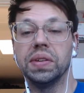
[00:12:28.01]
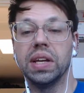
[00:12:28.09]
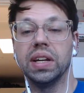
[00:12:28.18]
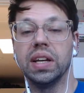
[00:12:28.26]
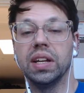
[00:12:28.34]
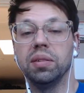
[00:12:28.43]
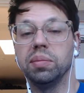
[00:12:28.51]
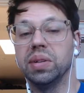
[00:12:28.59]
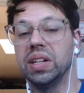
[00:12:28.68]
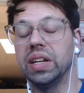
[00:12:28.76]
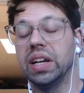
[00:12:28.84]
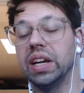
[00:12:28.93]
anybody
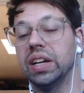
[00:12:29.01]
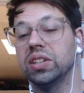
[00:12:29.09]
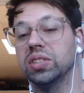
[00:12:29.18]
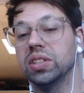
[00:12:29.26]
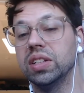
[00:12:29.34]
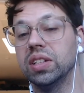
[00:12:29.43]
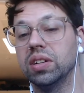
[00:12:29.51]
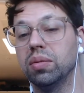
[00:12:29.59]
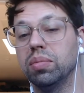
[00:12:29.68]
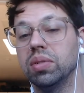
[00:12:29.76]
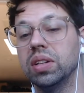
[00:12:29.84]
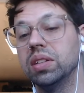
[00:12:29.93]
actually
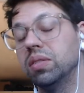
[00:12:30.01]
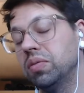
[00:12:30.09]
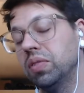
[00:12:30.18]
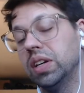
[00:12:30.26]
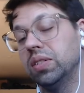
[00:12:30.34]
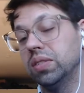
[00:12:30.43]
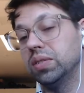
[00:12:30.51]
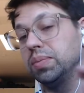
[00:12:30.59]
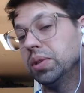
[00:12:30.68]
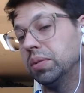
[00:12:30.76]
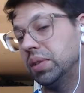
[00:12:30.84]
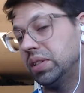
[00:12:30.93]
complete the final
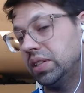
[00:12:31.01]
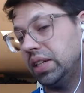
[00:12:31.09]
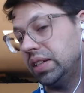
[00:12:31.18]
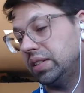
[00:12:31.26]
experiment yet.